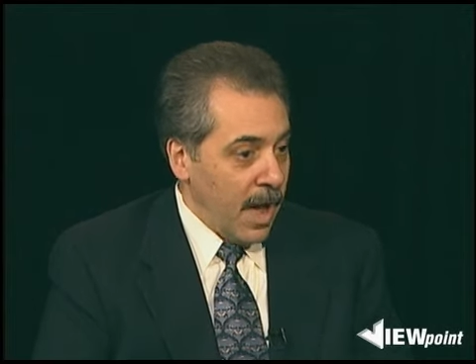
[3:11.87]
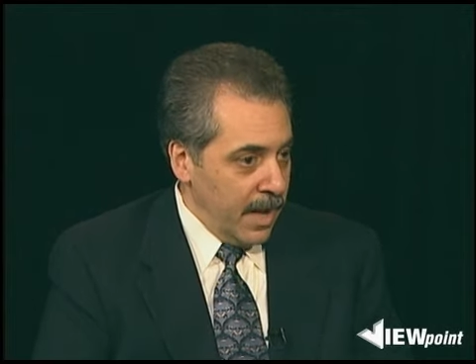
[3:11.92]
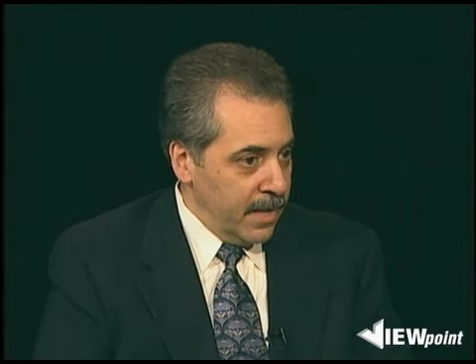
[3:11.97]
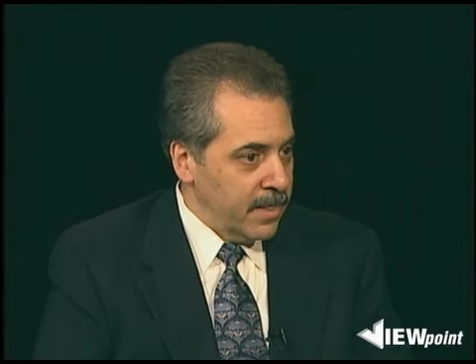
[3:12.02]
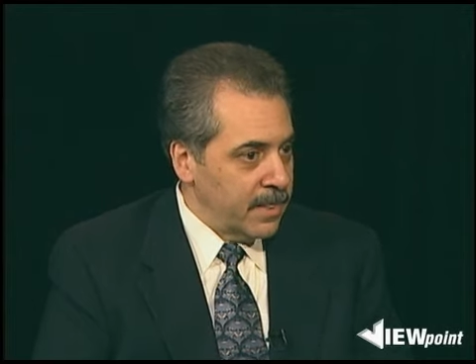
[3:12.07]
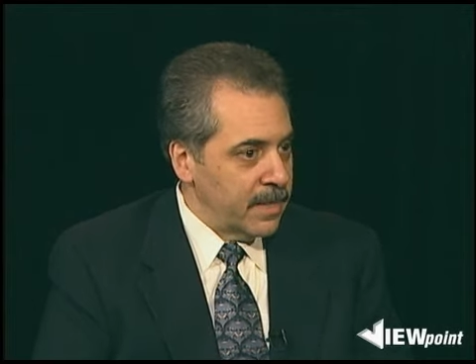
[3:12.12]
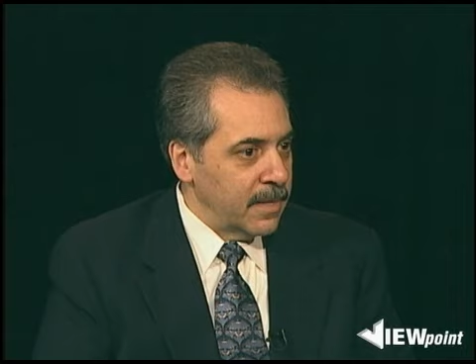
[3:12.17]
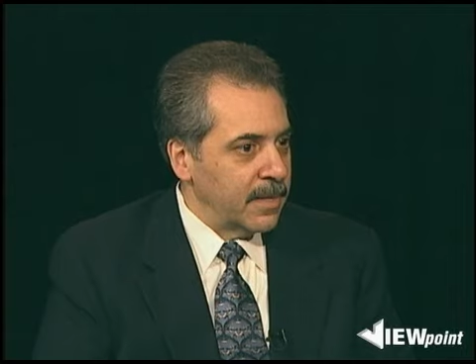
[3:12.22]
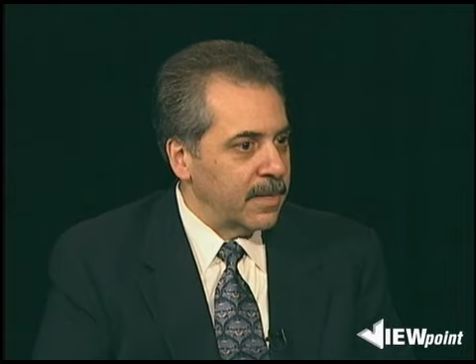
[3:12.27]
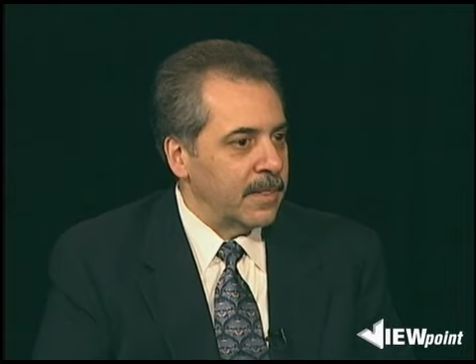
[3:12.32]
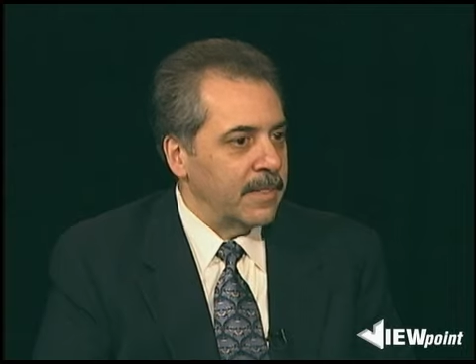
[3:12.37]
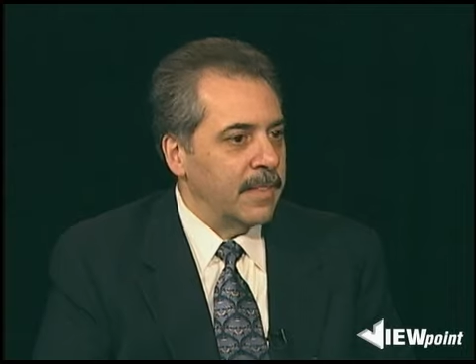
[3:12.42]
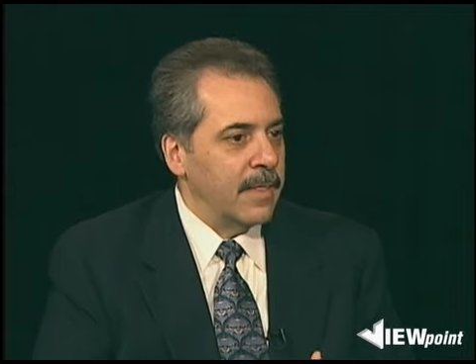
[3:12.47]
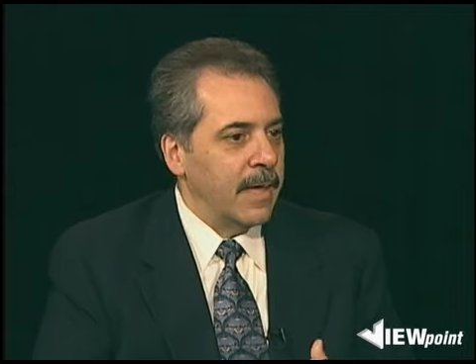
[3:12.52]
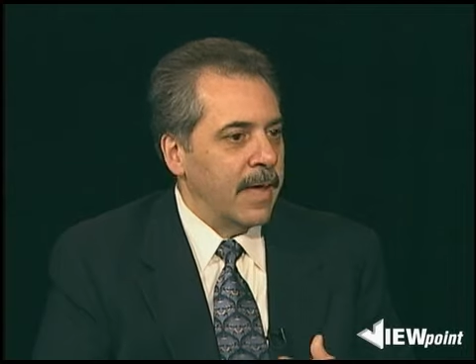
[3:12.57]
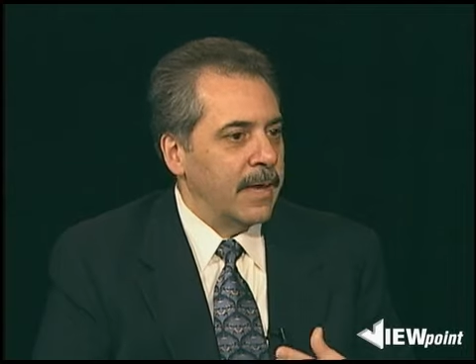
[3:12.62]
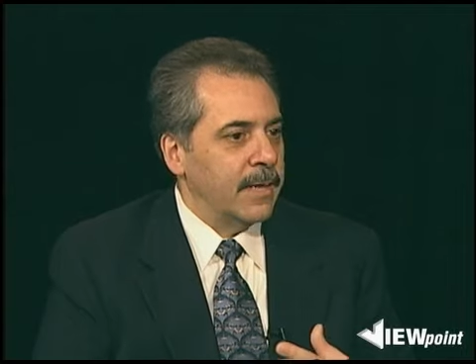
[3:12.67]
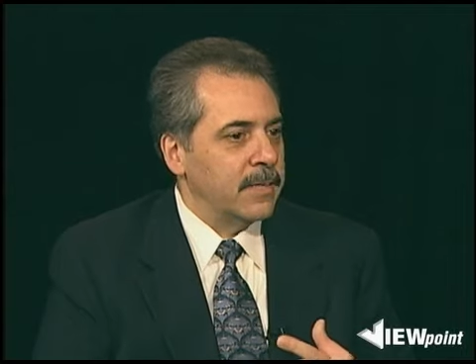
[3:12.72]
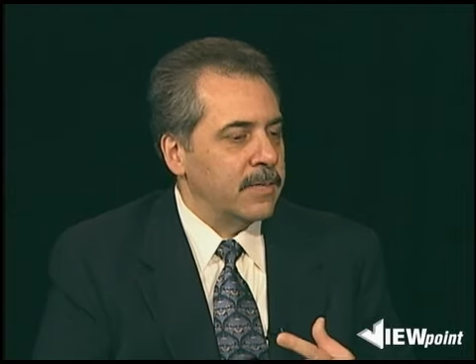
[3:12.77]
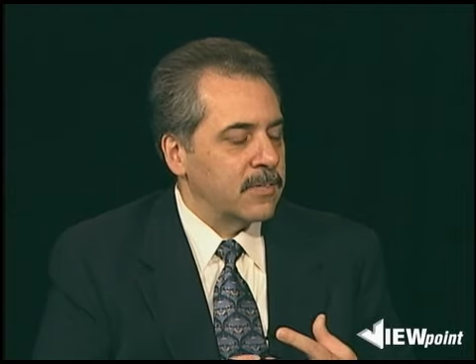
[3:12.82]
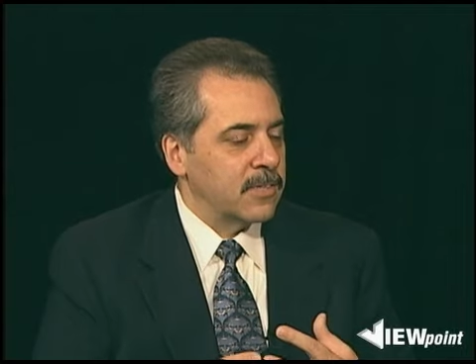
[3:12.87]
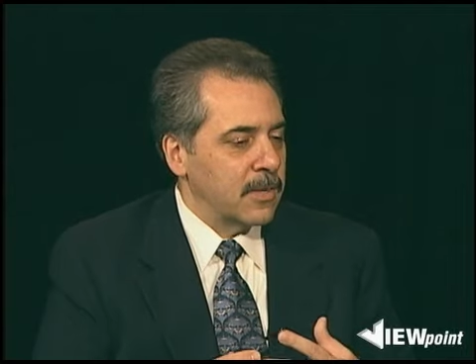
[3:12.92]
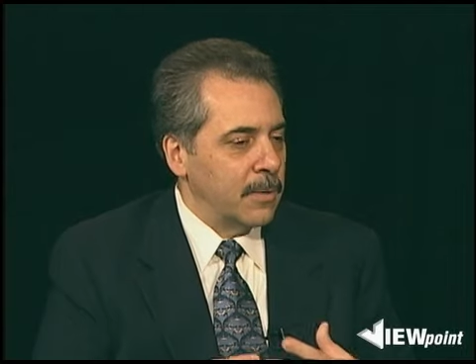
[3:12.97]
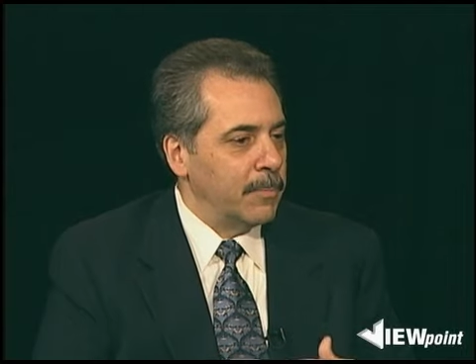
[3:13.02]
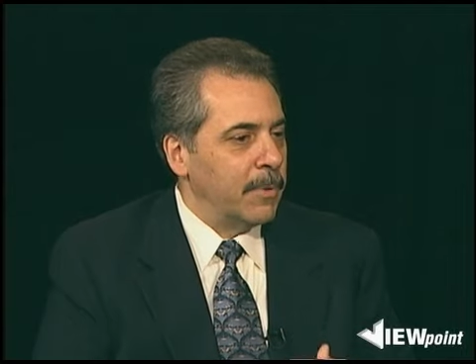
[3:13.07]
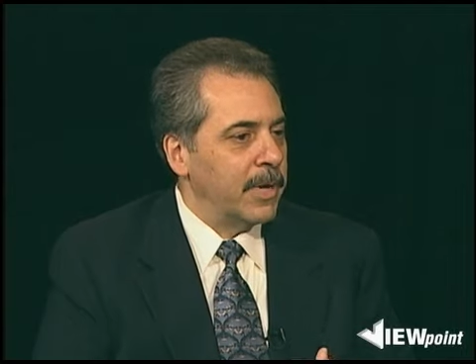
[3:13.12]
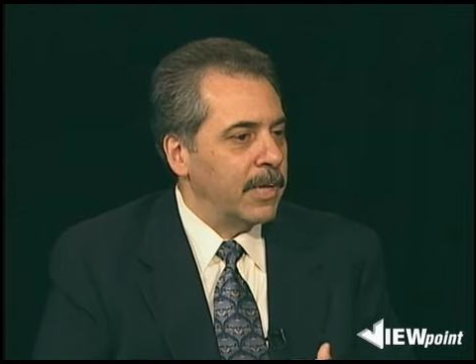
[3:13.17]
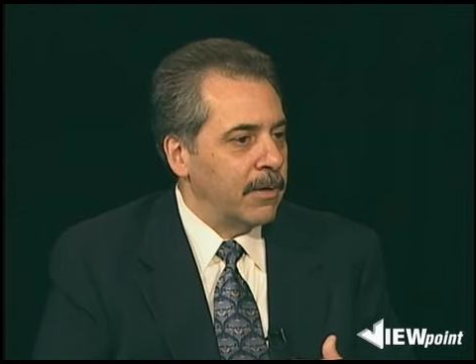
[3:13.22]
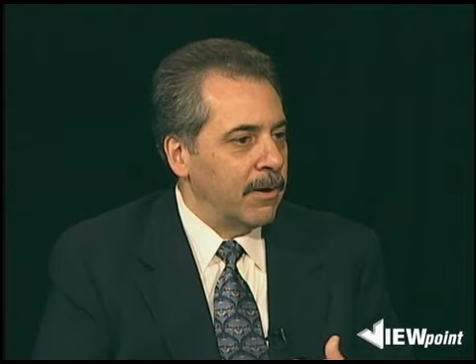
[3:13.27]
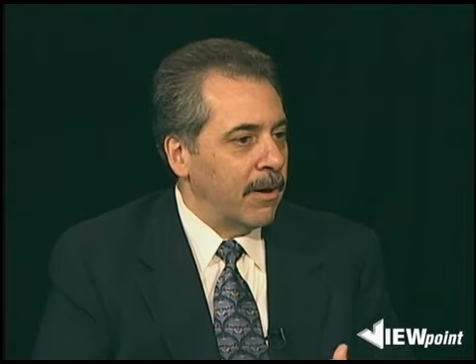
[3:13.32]
I think, that
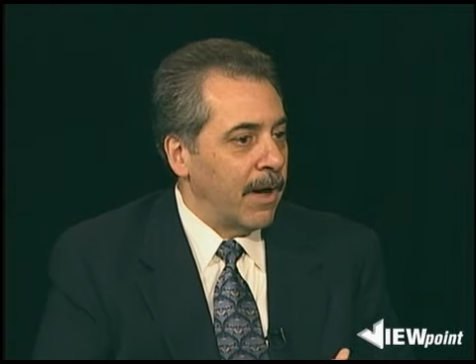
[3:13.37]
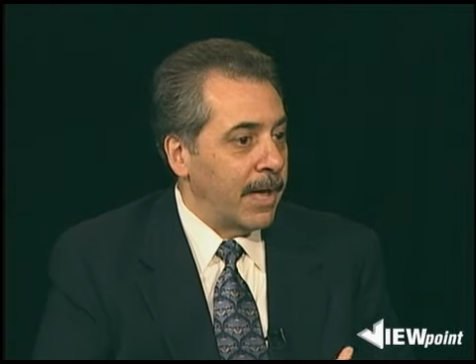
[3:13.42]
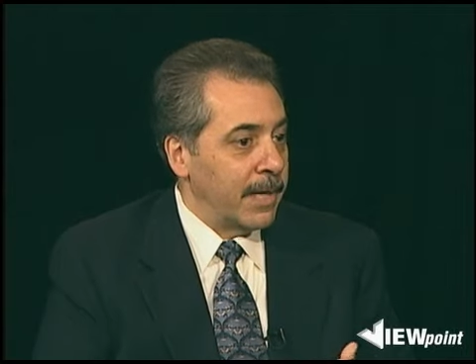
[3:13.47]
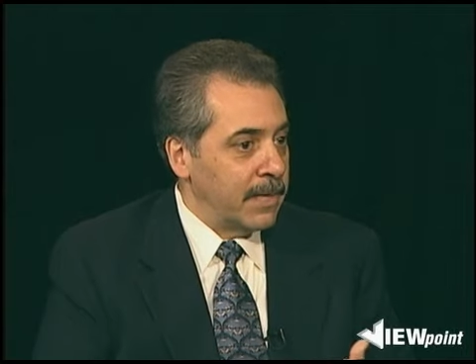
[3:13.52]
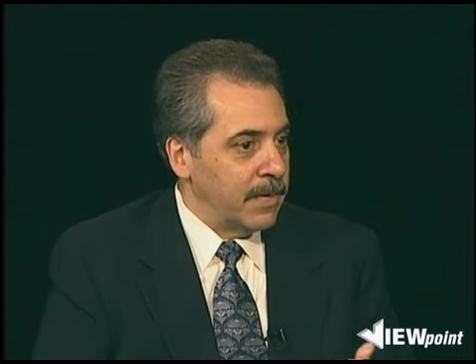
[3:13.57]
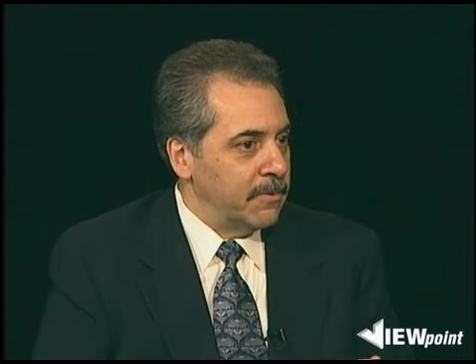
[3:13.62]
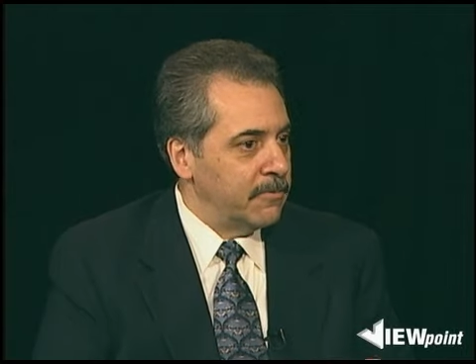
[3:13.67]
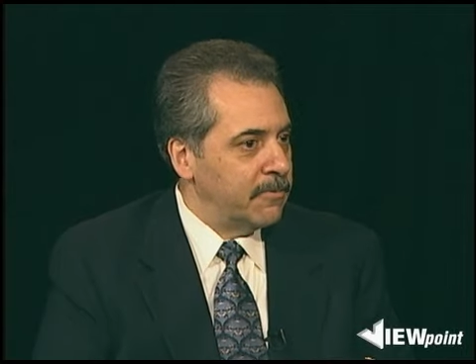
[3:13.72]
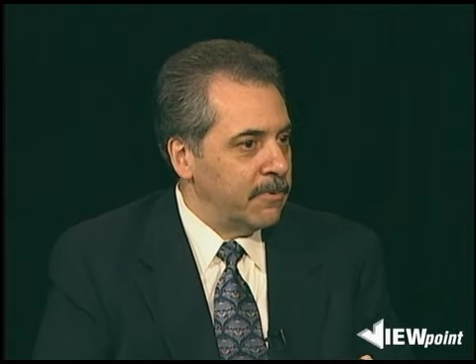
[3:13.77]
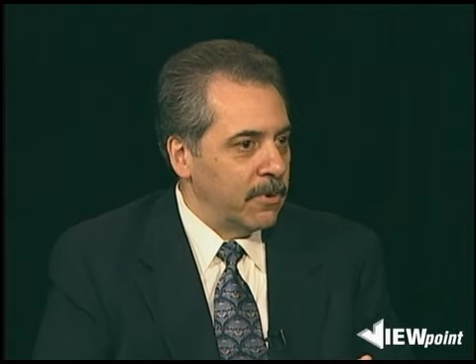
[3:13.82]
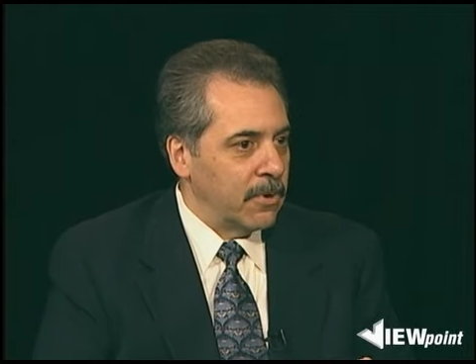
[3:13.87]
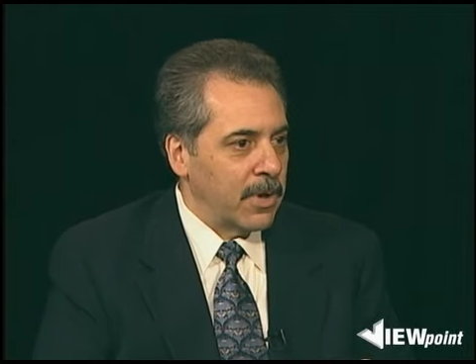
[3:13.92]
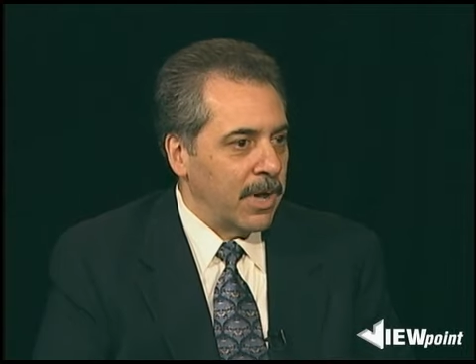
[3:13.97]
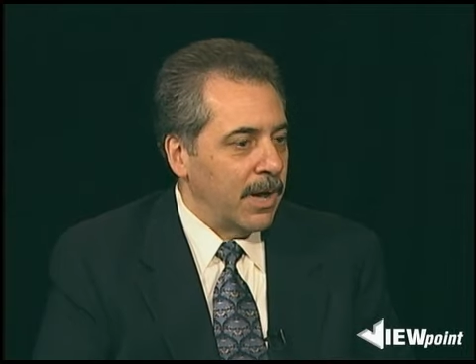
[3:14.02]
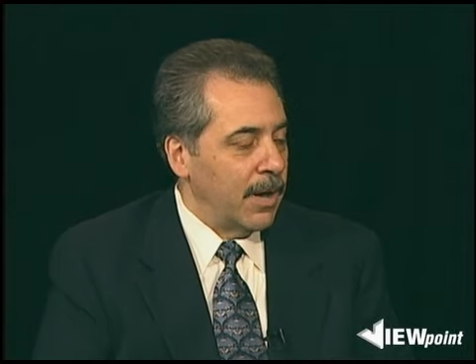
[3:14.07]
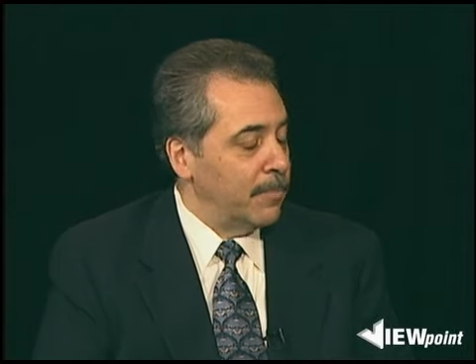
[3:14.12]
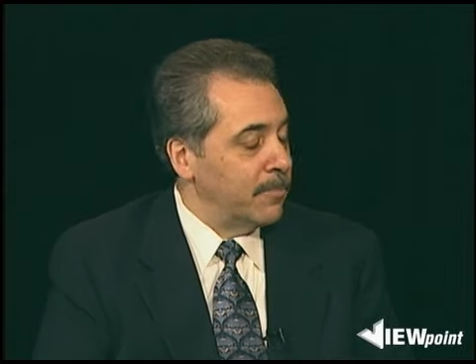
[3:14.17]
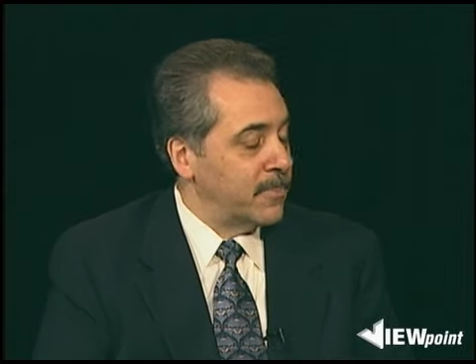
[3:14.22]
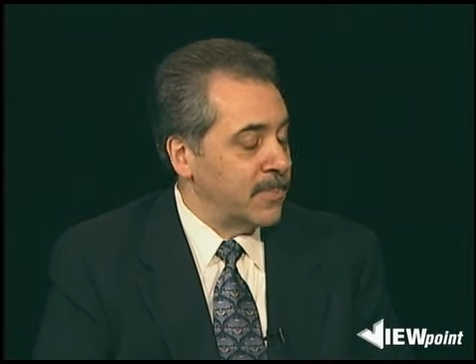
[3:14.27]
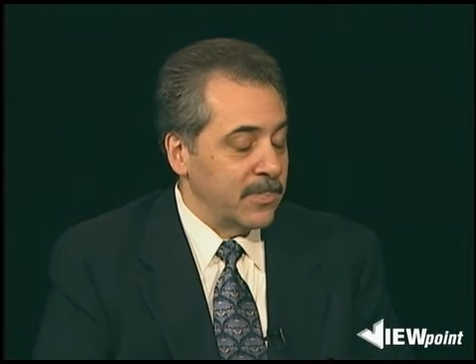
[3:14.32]
somebody like Infocom,